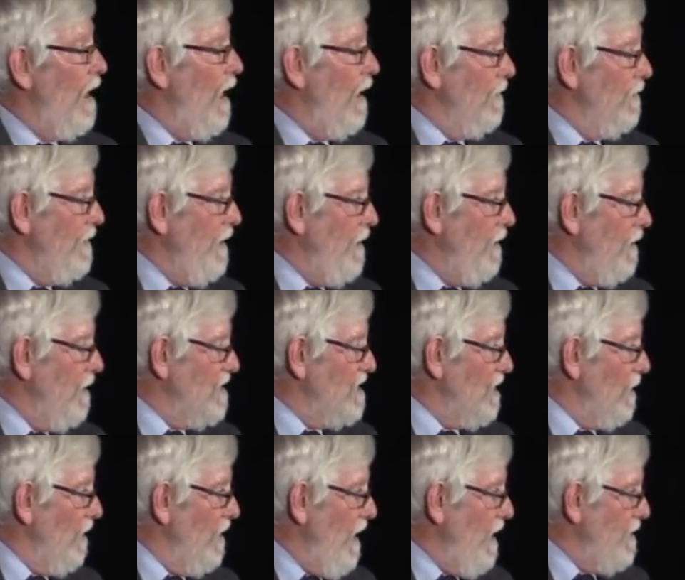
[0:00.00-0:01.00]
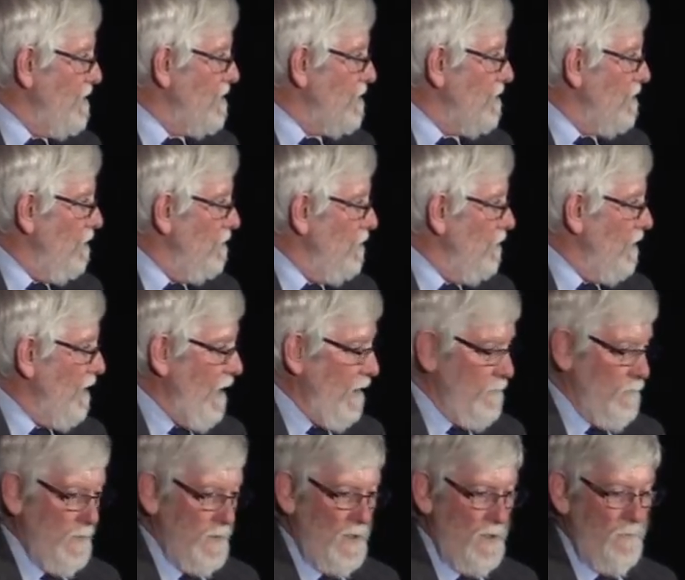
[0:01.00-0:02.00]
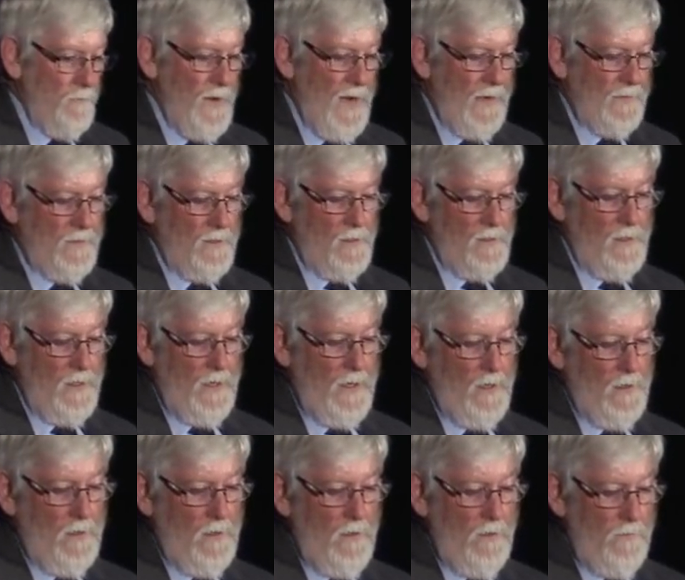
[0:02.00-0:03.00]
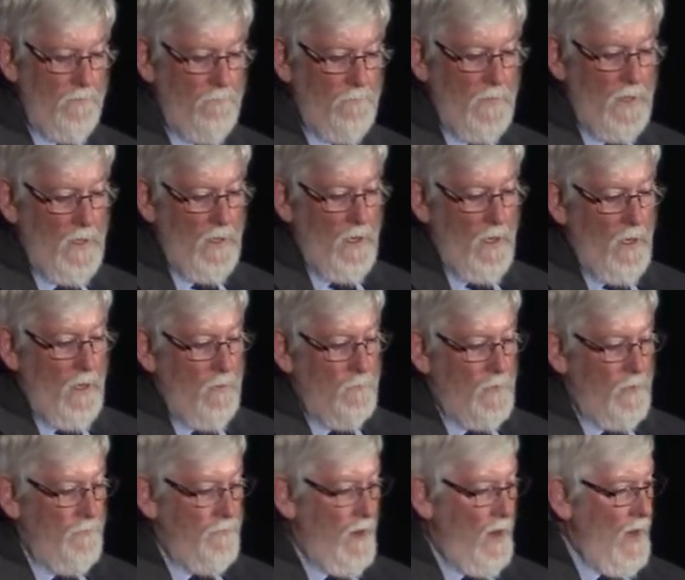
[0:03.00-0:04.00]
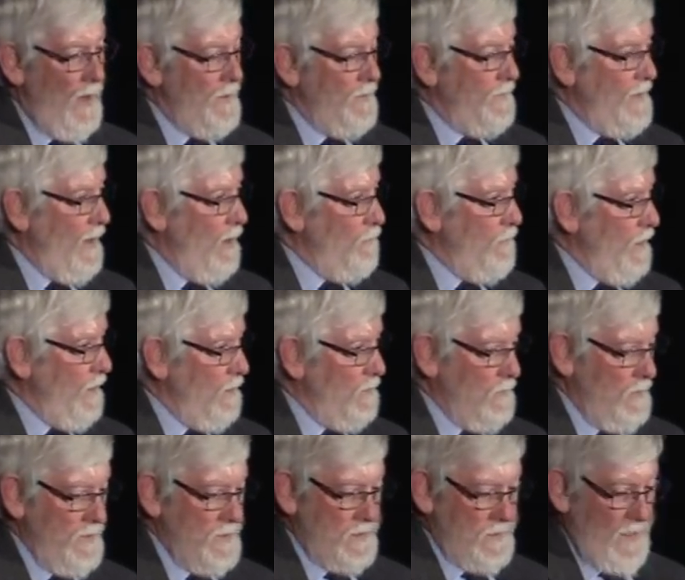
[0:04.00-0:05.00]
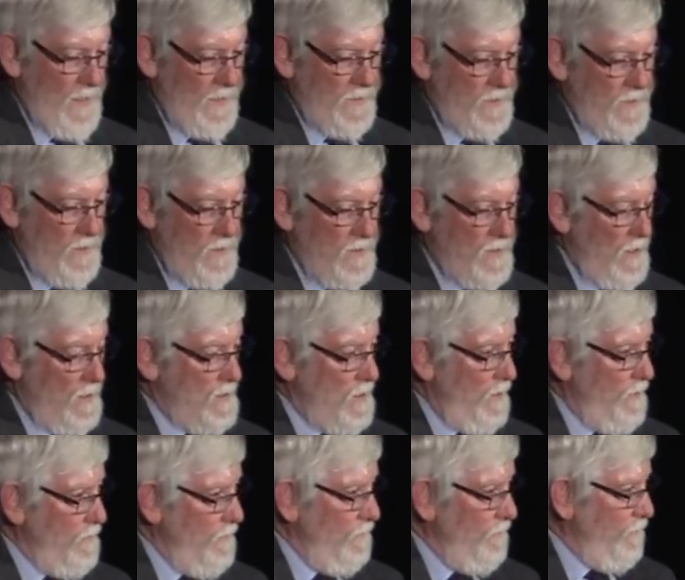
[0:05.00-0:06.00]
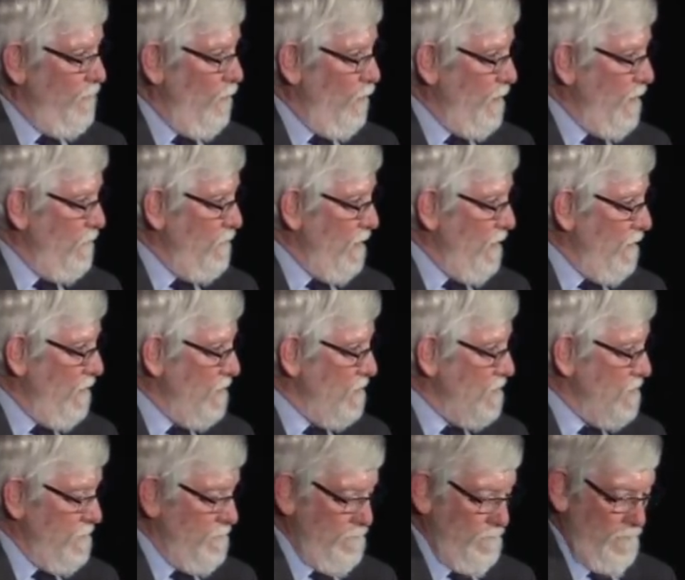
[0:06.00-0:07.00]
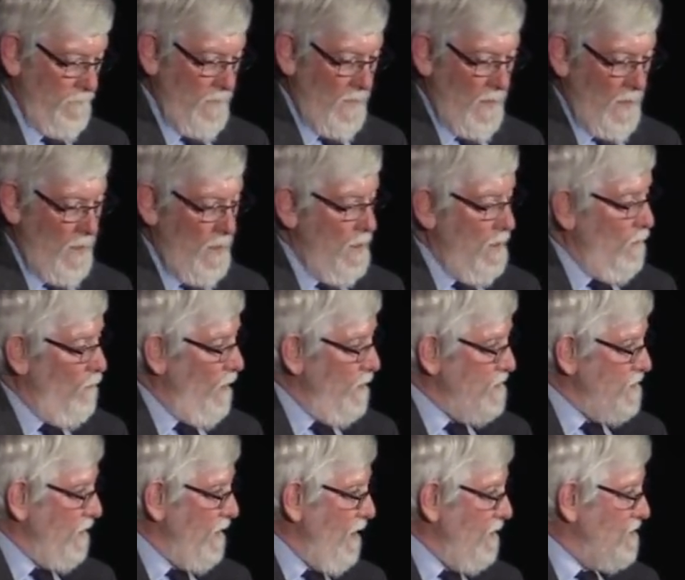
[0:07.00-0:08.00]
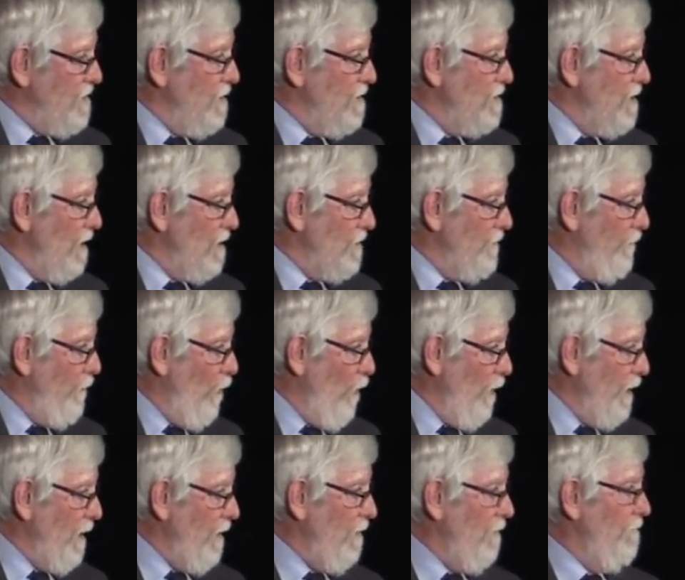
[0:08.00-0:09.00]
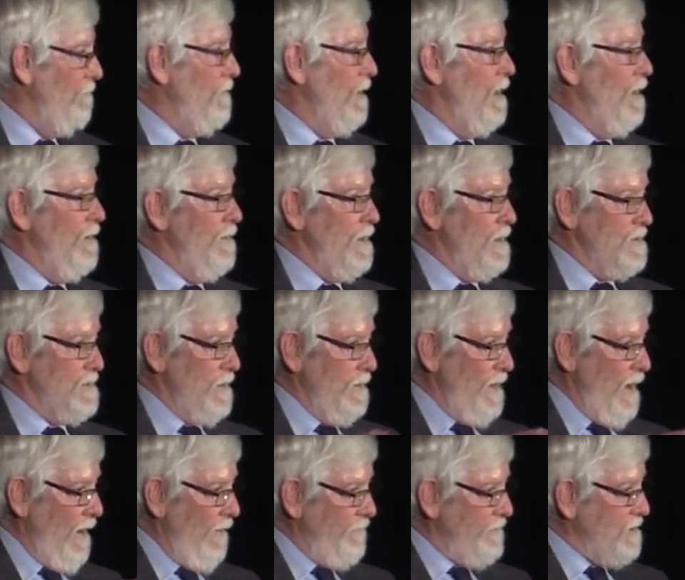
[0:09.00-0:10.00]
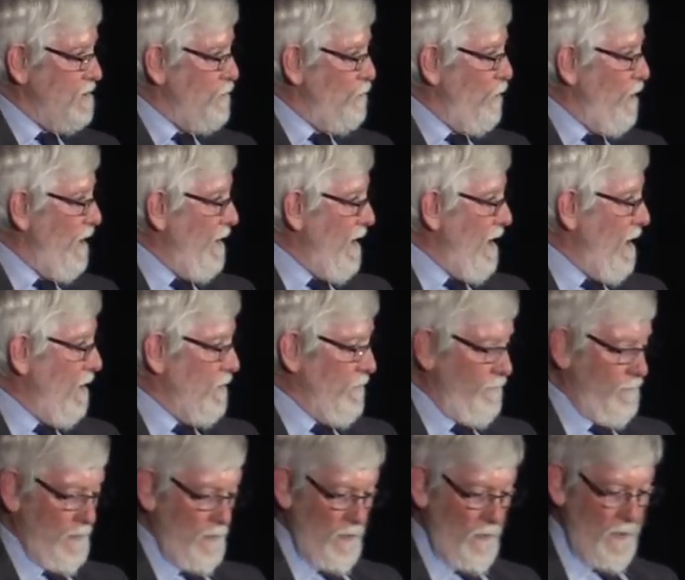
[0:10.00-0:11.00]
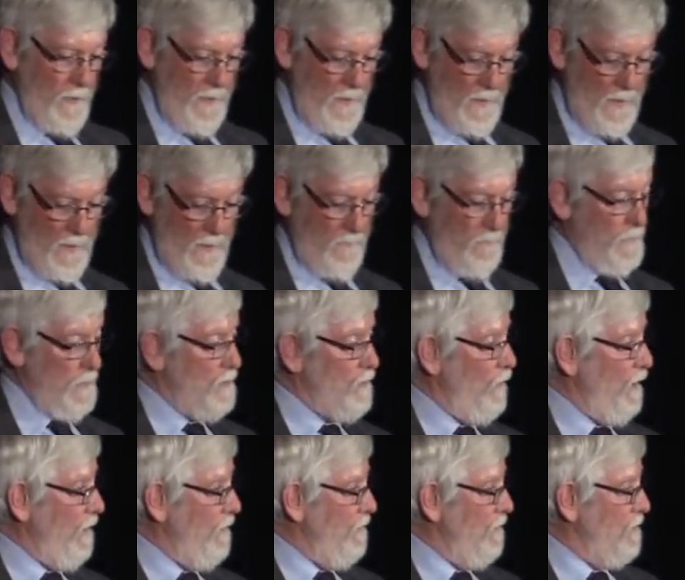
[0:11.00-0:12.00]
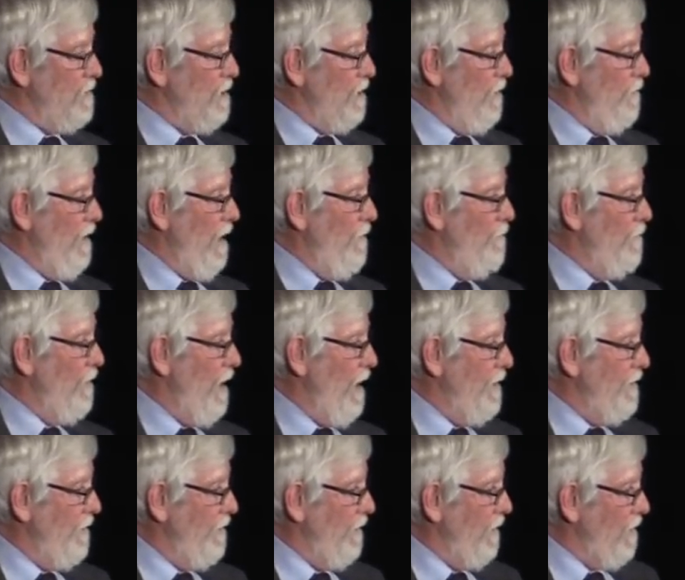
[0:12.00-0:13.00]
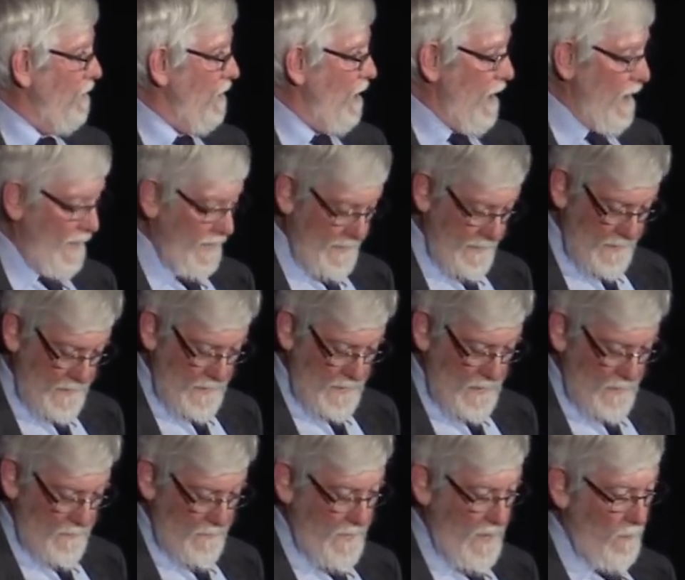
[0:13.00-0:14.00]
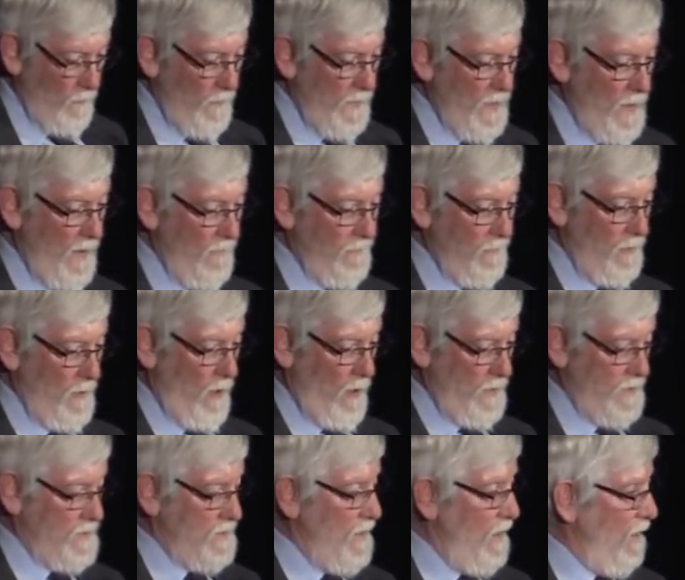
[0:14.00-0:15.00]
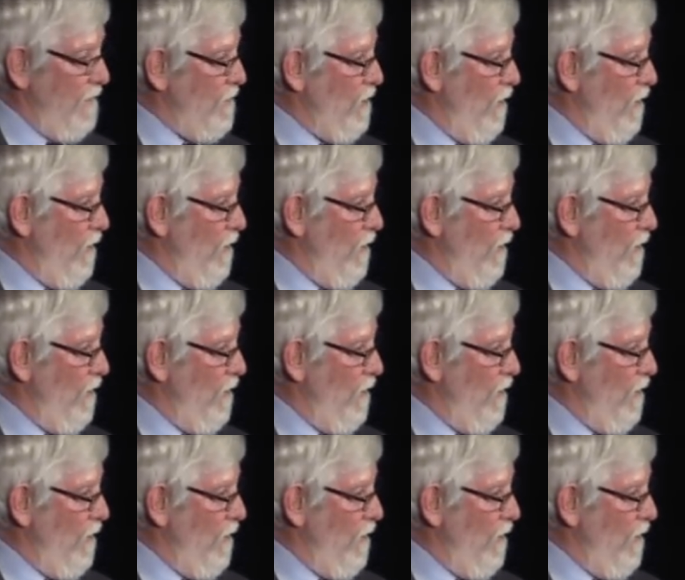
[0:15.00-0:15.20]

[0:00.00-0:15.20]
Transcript: a leakage less than you get with compacted clay alone, provided that wrinkle is less than 640 meters. Once it gets to 640, there's enough spread out of fluid between the geomembrane and the clay that we have lost our